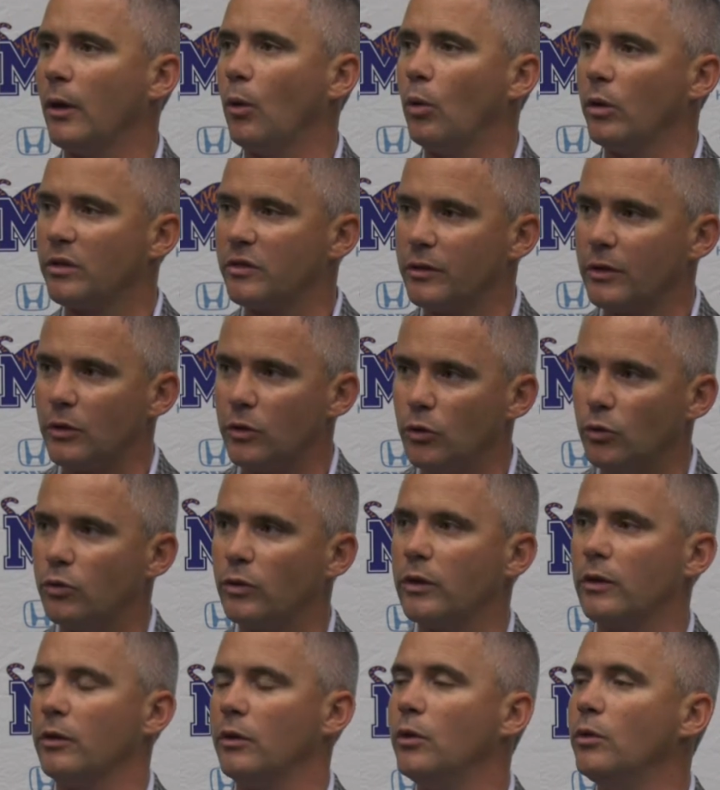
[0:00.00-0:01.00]
I want to see who's
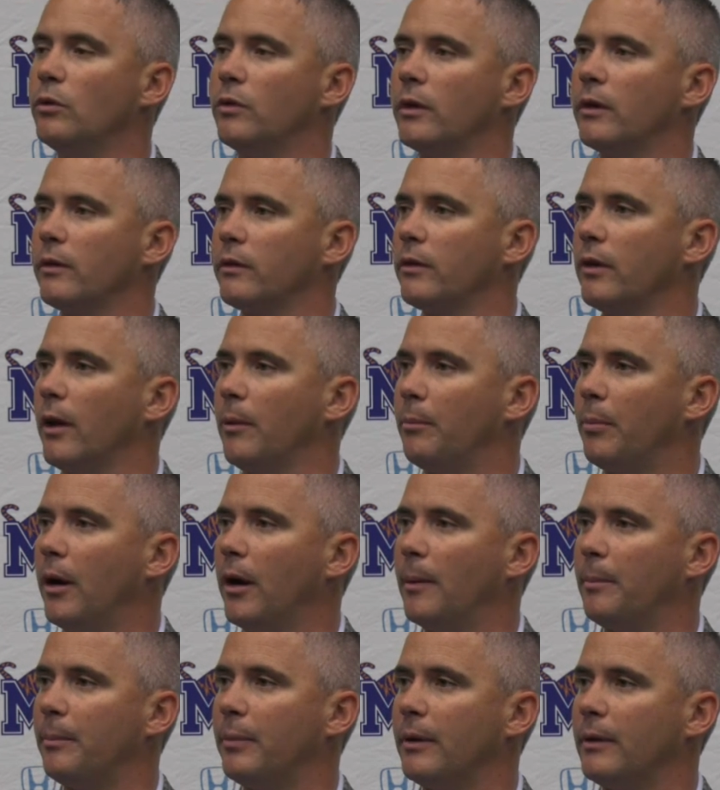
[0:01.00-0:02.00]
going to step
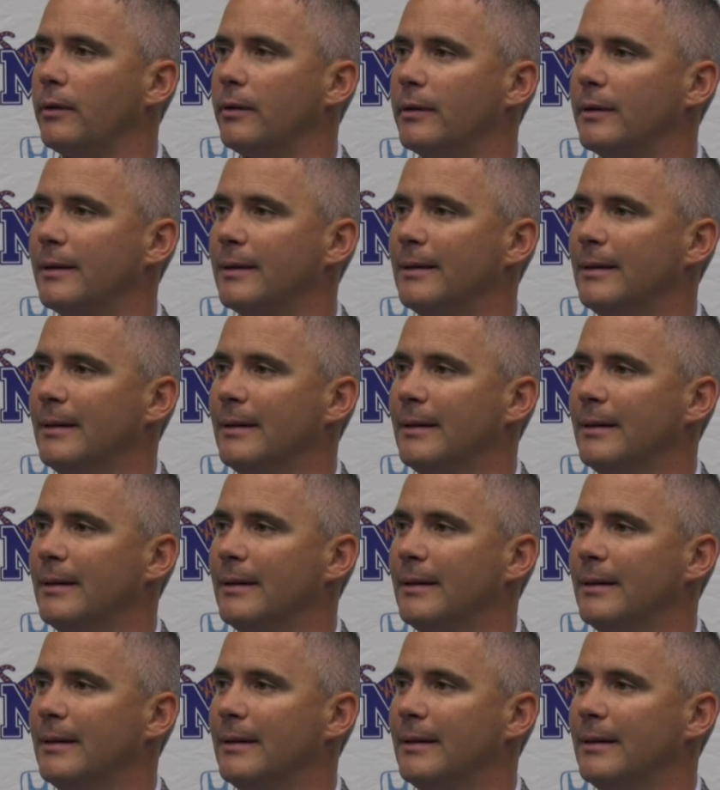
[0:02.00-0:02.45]
up, and